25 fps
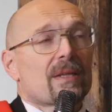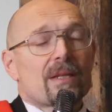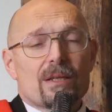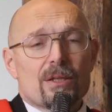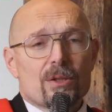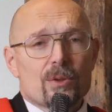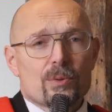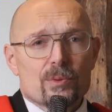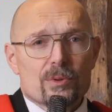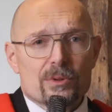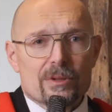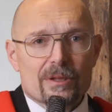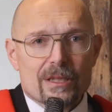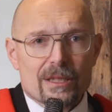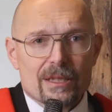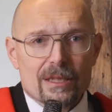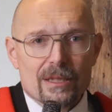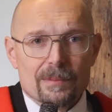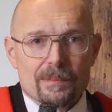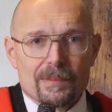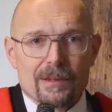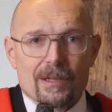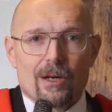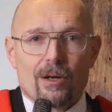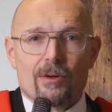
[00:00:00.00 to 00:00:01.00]
you would
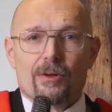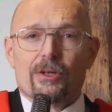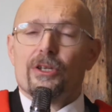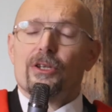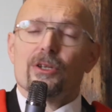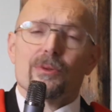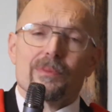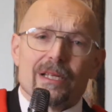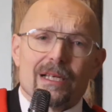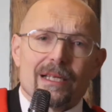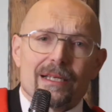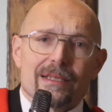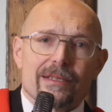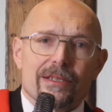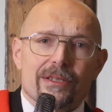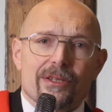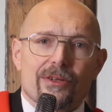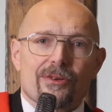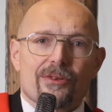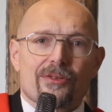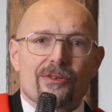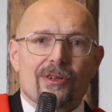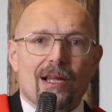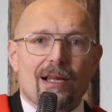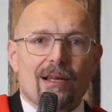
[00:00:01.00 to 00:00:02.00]
keep on humiliating
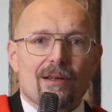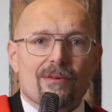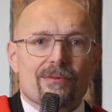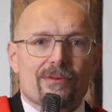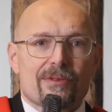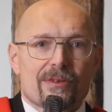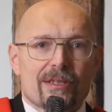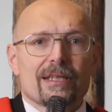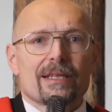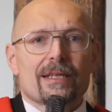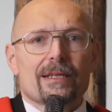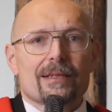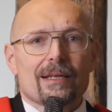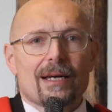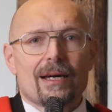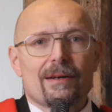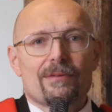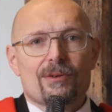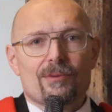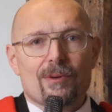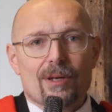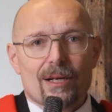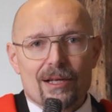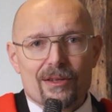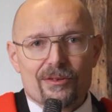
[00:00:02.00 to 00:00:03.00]
yourself, thinking
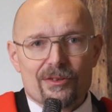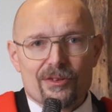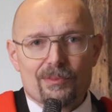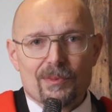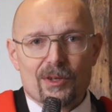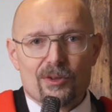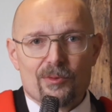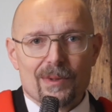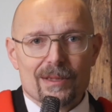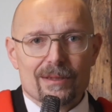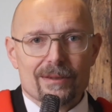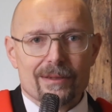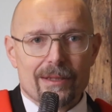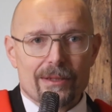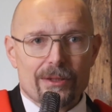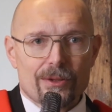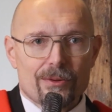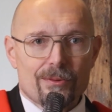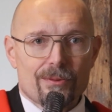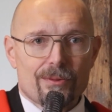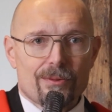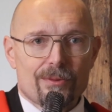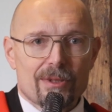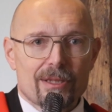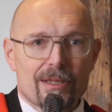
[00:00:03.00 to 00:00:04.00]
everyone else is much better than
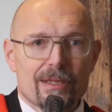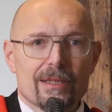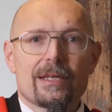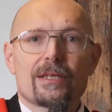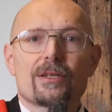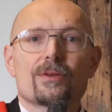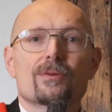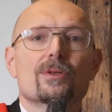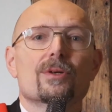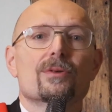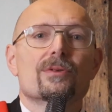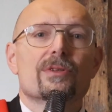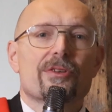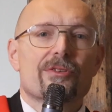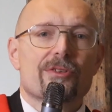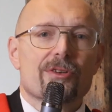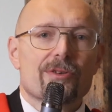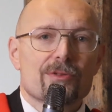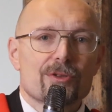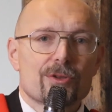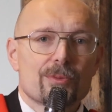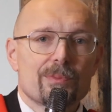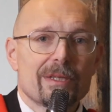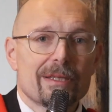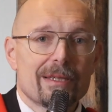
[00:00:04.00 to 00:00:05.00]
you, thinking that you don't
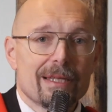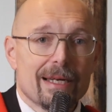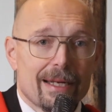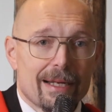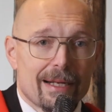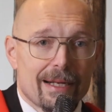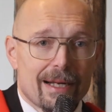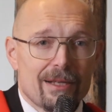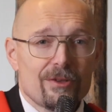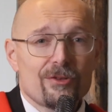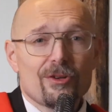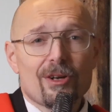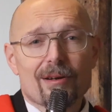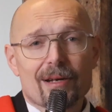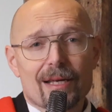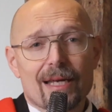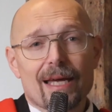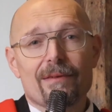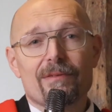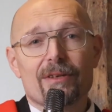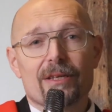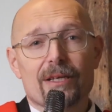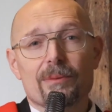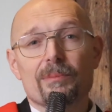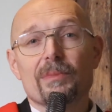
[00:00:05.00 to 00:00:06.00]
deserve to be there, and generally
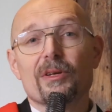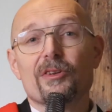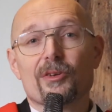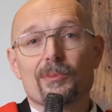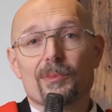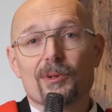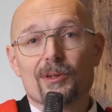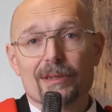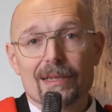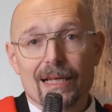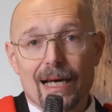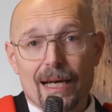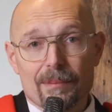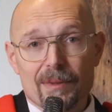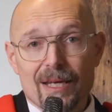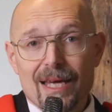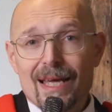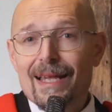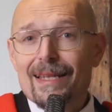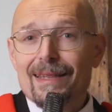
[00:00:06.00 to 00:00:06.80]
having a miserable time.